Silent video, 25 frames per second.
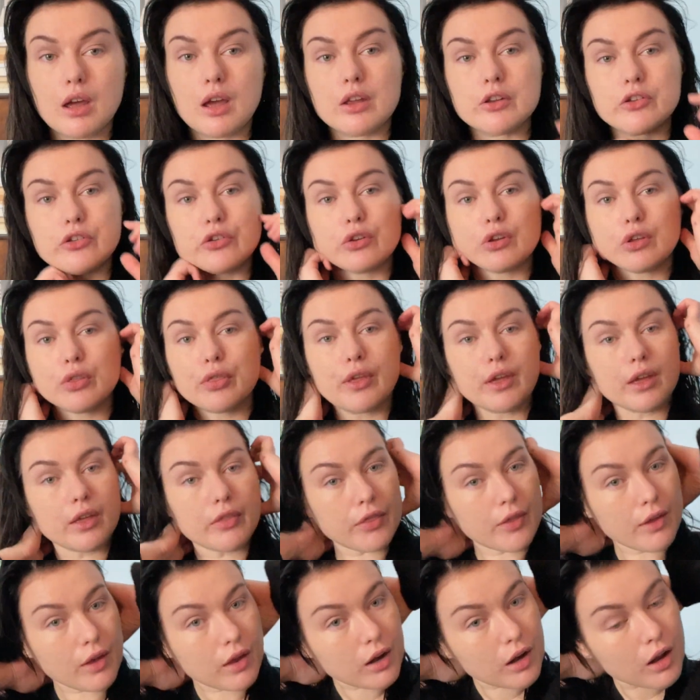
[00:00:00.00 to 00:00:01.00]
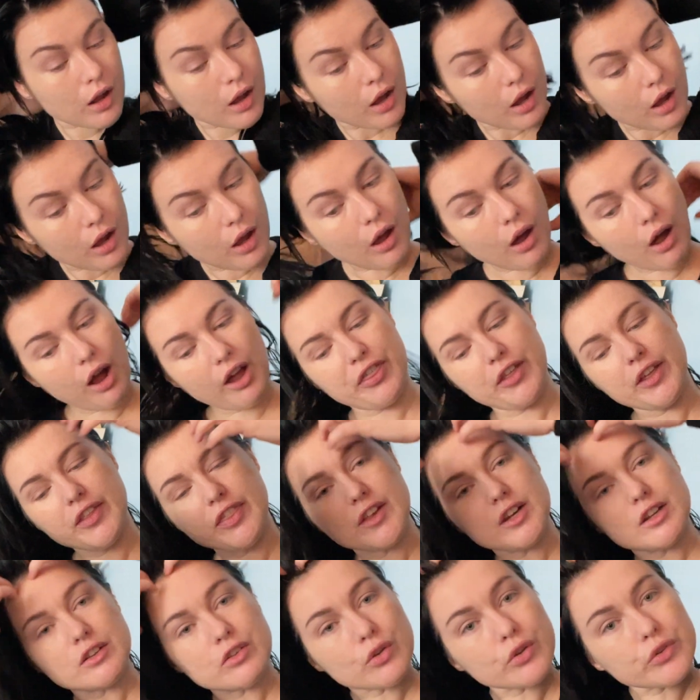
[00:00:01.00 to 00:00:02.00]
I think that
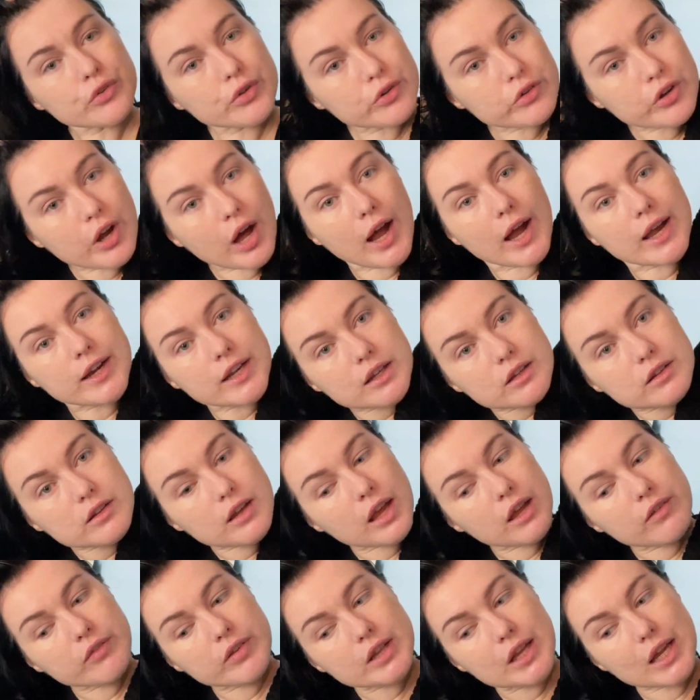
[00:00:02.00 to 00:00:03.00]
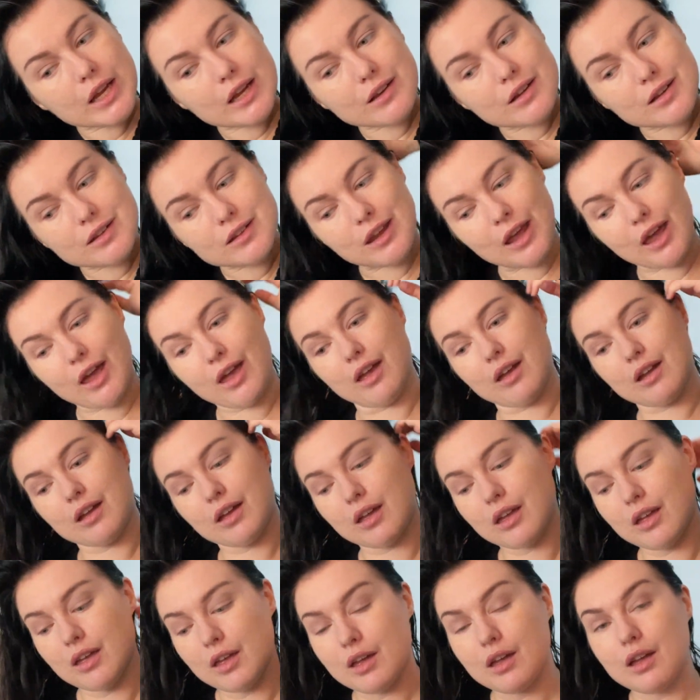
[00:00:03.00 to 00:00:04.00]
it's also tied into even like
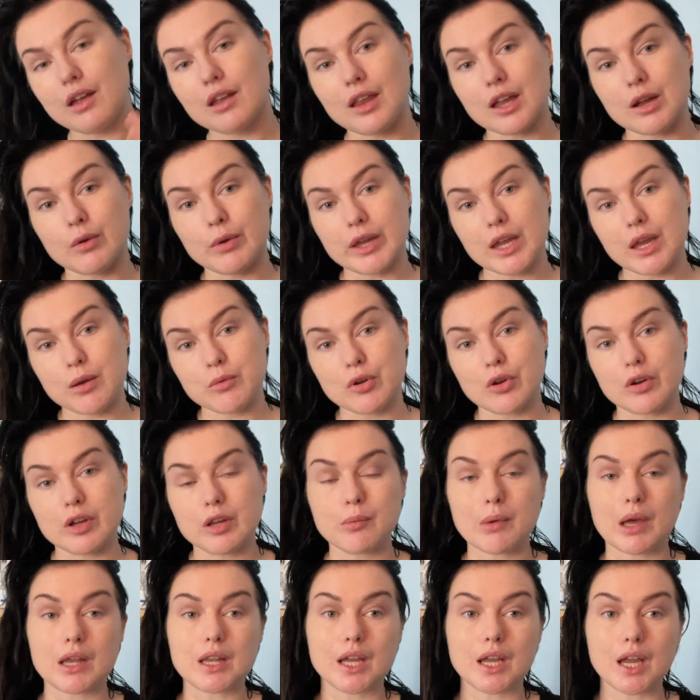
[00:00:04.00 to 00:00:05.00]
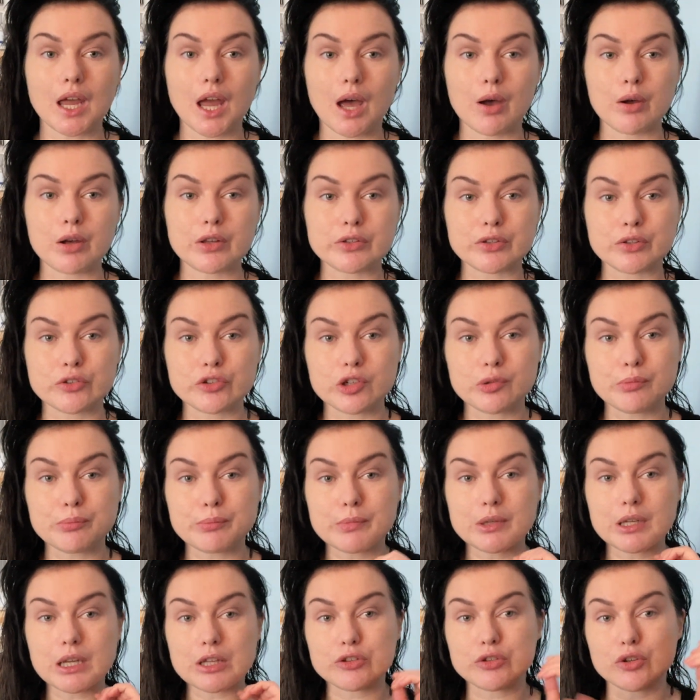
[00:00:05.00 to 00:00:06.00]
tech. Like, we keep talking about like how our
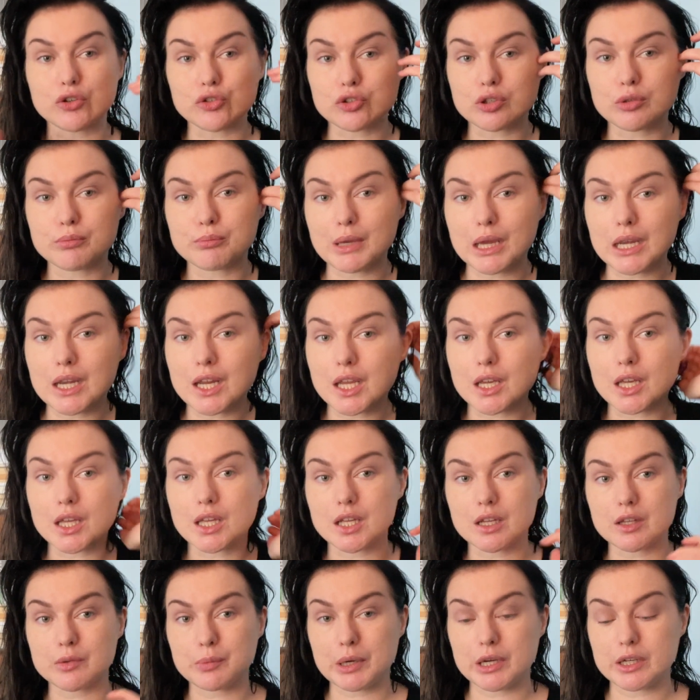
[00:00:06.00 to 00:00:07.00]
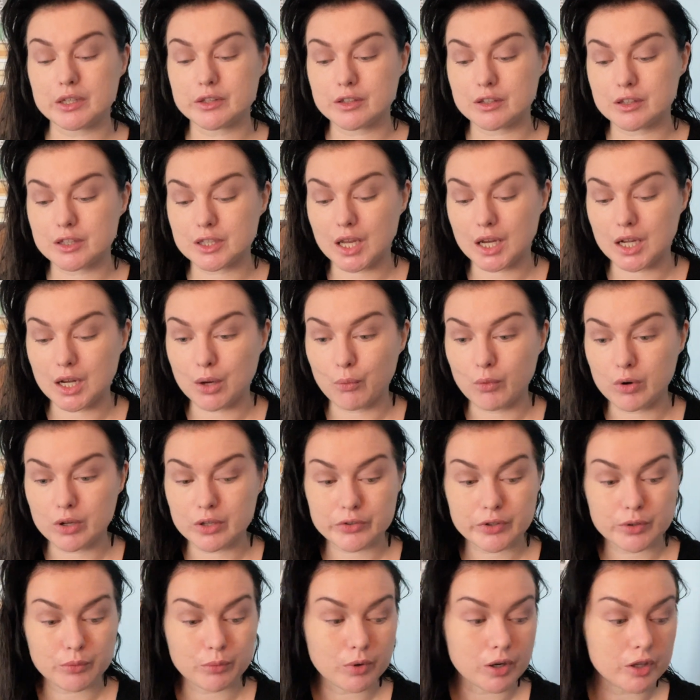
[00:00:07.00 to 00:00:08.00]
social media experiences are getting
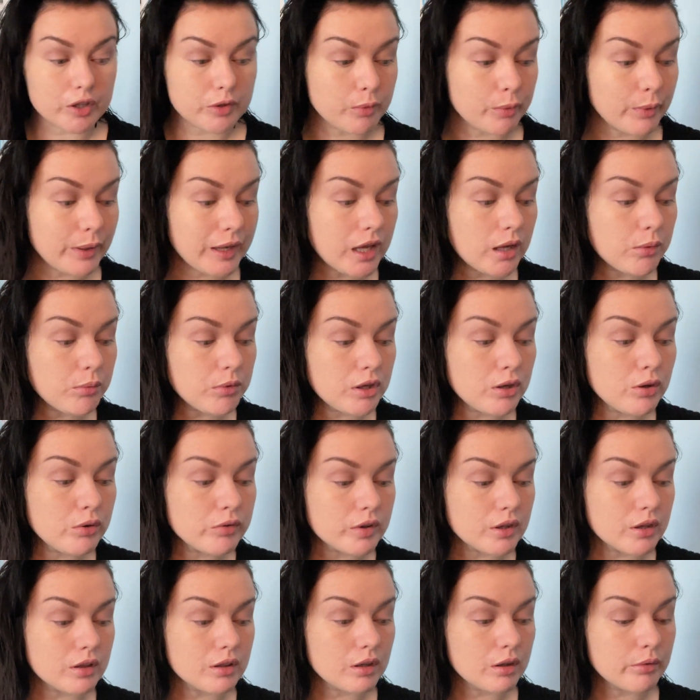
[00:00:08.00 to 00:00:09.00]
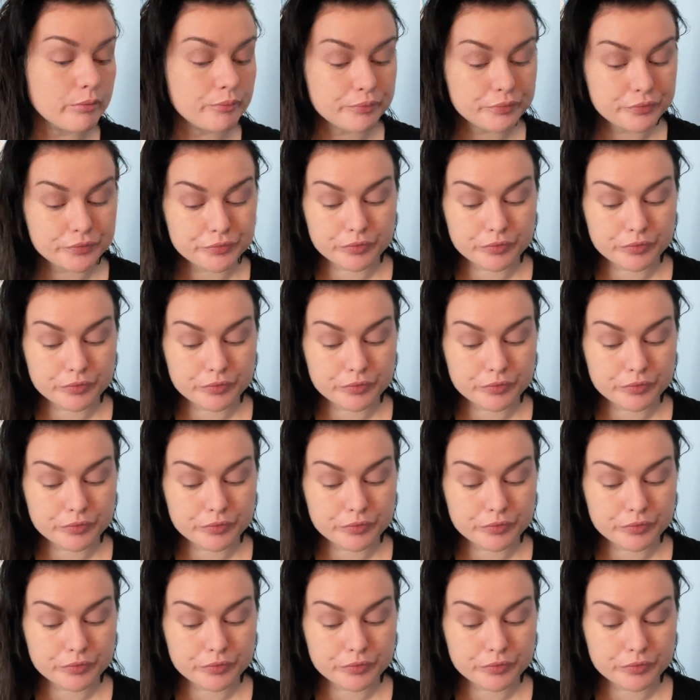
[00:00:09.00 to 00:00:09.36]
worse and worse, but we keep using them.